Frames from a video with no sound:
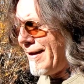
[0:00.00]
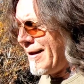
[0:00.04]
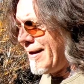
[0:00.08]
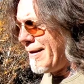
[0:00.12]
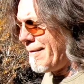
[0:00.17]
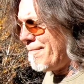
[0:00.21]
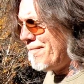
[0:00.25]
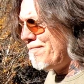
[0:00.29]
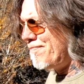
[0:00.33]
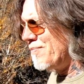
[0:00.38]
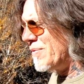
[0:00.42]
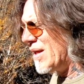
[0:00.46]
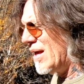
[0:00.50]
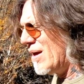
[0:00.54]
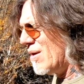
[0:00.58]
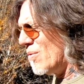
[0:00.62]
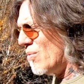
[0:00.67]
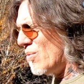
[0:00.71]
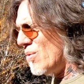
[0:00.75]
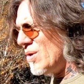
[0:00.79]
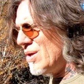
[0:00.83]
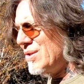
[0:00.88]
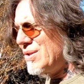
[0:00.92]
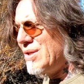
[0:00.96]

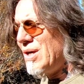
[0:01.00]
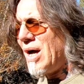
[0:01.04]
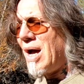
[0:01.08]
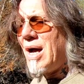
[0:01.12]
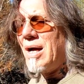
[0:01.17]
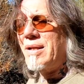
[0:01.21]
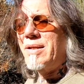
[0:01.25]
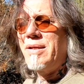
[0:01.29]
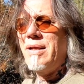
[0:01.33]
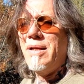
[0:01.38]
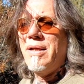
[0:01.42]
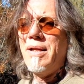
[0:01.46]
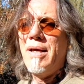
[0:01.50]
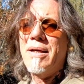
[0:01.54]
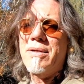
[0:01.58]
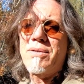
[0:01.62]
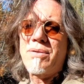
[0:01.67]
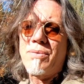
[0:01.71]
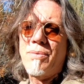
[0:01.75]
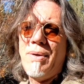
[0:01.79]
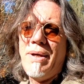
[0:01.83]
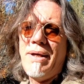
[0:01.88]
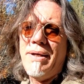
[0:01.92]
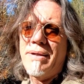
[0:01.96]
and we'll talk to you
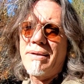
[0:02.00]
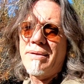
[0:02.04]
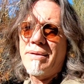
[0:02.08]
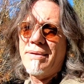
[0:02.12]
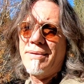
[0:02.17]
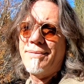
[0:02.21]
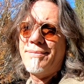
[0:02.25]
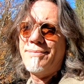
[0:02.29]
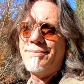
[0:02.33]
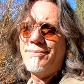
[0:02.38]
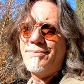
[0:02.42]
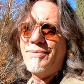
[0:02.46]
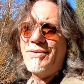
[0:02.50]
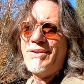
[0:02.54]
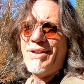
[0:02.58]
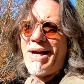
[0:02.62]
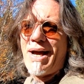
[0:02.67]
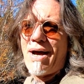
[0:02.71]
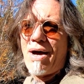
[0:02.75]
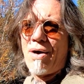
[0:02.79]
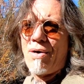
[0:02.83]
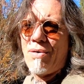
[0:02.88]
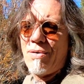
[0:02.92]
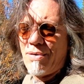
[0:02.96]
next week.
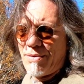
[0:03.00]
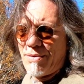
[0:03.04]
Ciao.